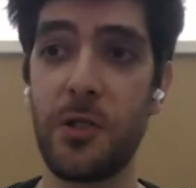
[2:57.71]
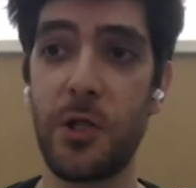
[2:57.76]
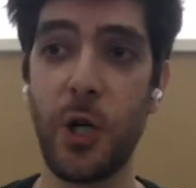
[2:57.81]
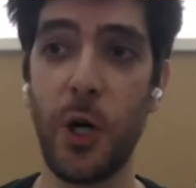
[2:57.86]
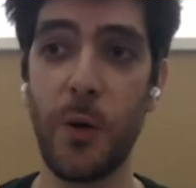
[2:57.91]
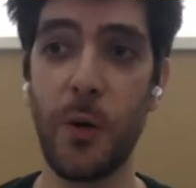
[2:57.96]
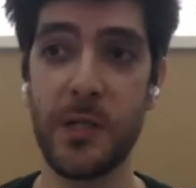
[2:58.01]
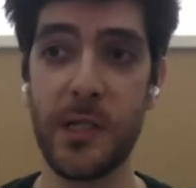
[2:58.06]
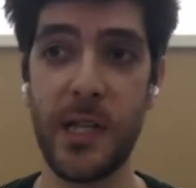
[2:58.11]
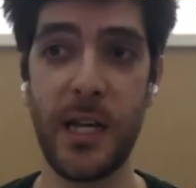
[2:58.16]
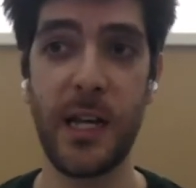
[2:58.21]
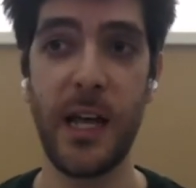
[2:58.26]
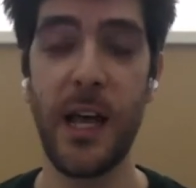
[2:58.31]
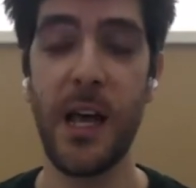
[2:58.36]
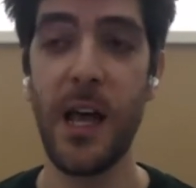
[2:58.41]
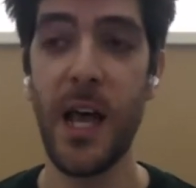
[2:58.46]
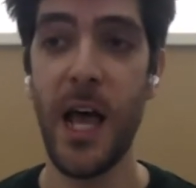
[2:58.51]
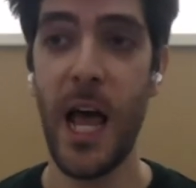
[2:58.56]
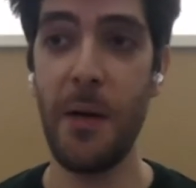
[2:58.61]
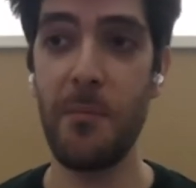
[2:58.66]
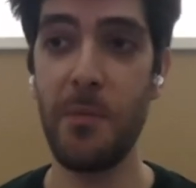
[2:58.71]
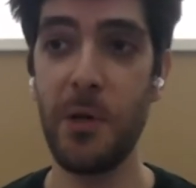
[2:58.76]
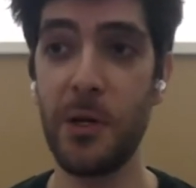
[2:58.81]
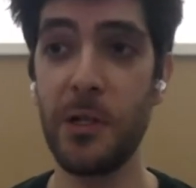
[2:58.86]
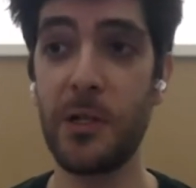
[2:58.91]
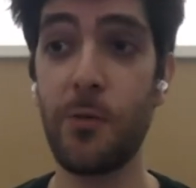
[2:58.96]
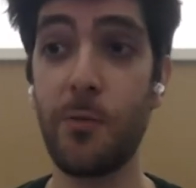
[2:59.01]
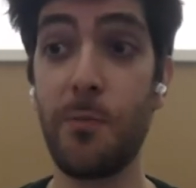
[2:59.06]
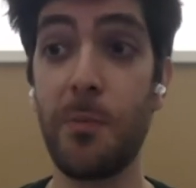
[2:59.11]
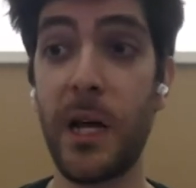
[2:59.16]
So this shows that
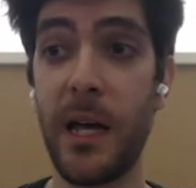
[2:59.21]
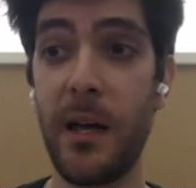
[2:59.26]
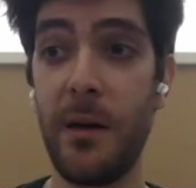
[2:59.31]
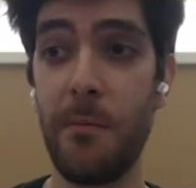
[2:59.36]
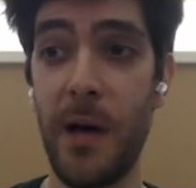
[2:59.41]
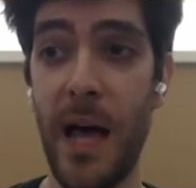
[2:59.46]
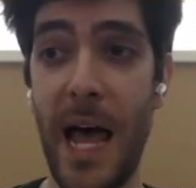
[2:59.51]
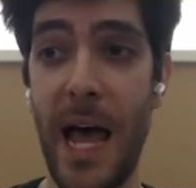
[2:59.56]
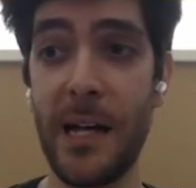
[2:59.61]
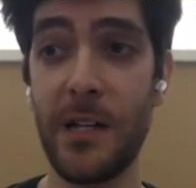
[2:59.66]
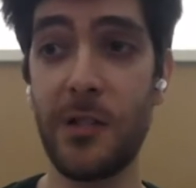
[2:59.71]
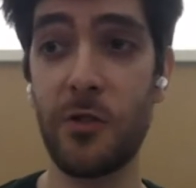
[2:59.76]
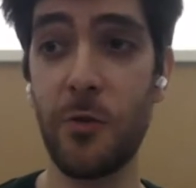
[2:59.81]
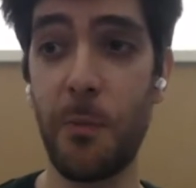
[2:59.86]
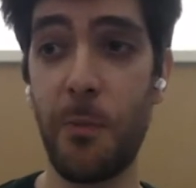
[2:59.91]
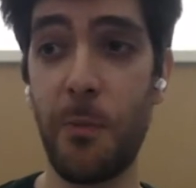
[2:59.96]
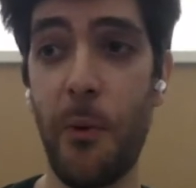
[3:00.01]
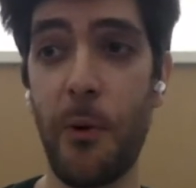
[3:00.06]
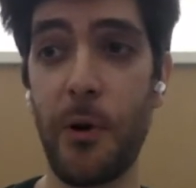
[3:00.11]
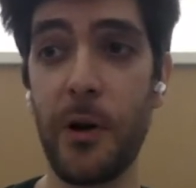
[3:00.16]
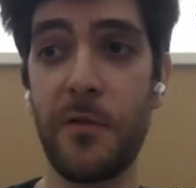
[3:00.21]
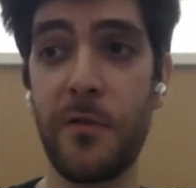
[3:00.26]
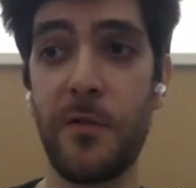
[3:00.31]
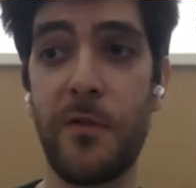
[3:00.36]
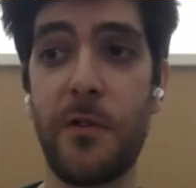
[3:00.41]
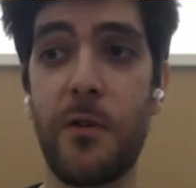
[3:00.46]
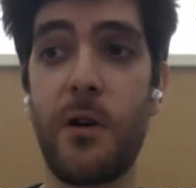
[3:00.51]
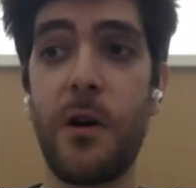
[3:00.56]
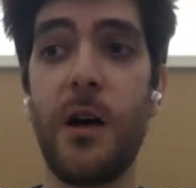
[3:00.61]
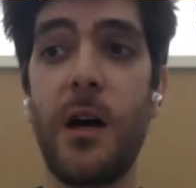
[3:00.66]
MUnit can add
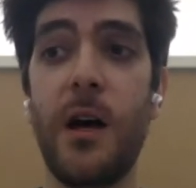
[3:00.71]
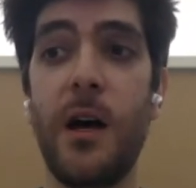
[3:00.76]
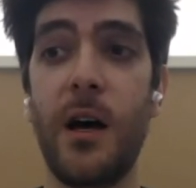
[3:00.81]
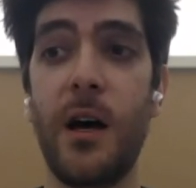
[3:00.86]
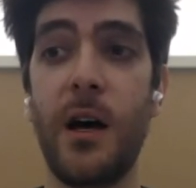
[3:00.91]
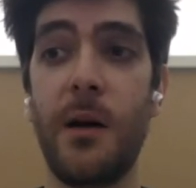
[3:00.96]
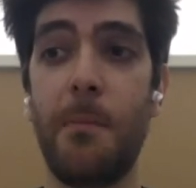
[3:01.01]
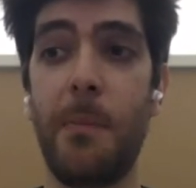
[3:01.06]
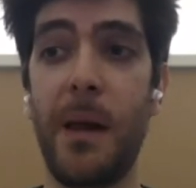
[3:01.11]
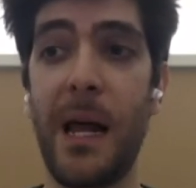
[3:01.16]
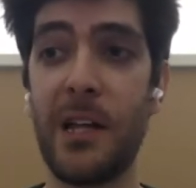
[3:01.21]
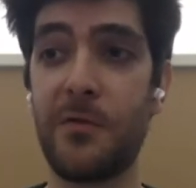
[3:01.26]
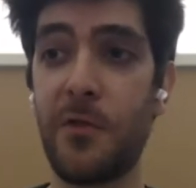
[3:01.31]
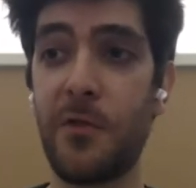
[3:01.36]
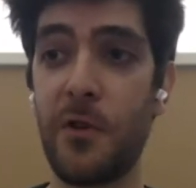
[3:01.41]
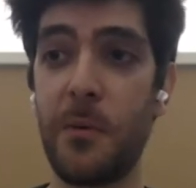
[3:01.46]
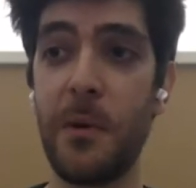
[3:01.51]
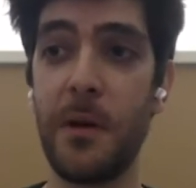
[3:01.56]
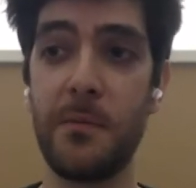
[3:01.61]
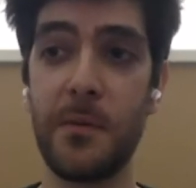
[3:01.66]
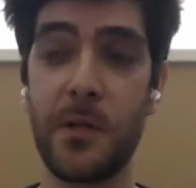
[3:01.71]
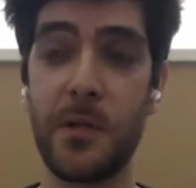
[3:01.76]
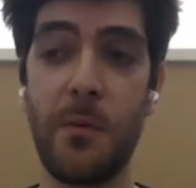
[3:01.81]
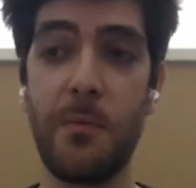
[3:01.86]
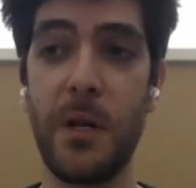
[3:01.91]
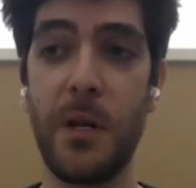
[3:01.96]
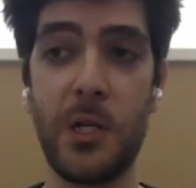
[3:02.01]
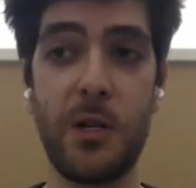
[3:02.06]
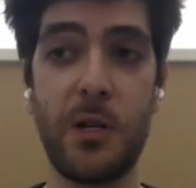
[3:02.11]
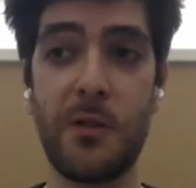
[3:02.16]
support for
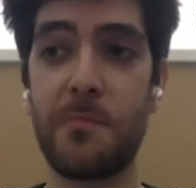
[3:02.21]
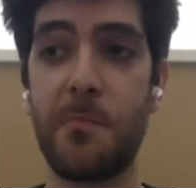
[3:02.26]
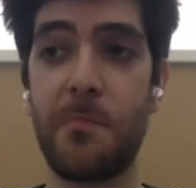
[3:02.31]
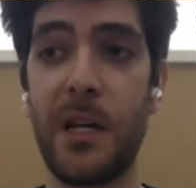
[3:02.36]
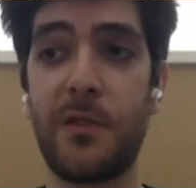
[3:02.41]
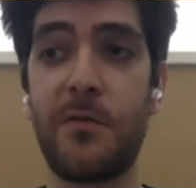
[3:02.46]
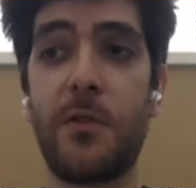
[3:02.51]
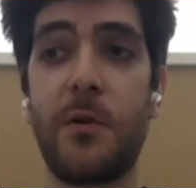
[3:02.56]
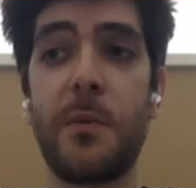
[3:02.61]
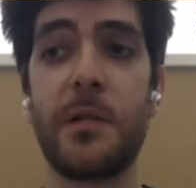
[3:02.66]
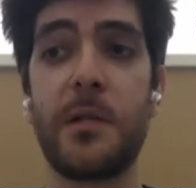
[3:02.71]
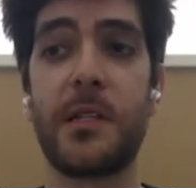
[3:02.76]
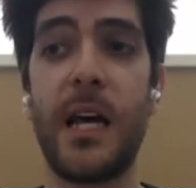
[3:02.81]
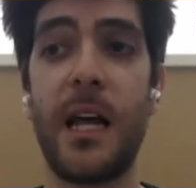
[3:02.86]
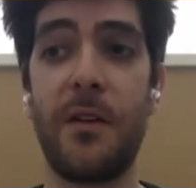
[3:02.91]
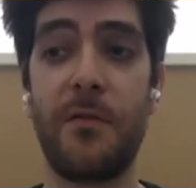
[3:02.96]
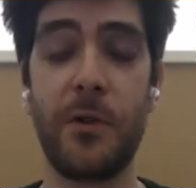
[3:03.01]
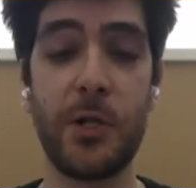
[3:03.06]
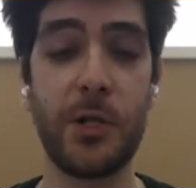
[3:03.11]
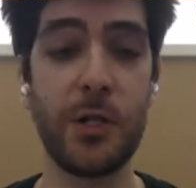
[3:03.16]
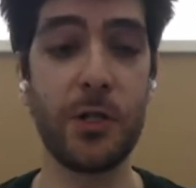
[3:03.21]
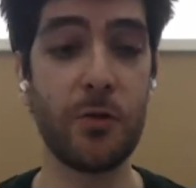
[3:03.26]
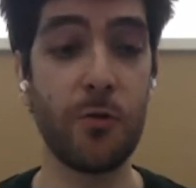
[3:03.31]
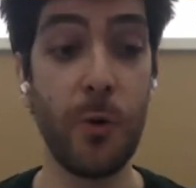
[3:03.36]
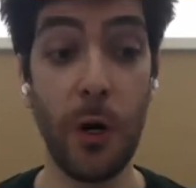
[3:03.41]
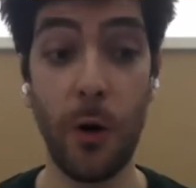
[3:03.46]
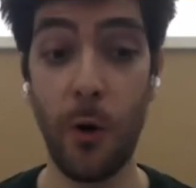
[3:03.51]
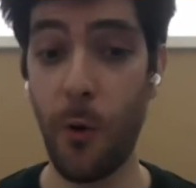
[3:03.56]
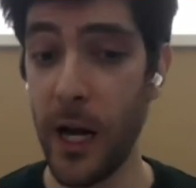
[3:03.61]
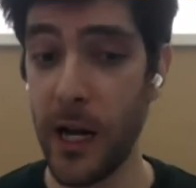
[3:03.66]
platform and combination of platform and
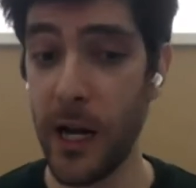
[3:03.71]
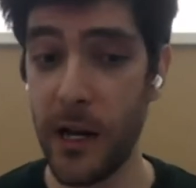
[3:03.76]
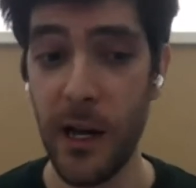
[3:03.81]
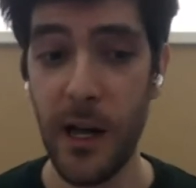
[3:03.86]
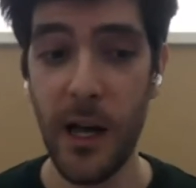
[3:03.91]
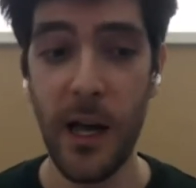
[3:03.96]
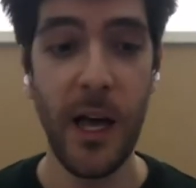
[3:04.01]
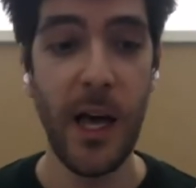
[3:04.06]
Scala versions real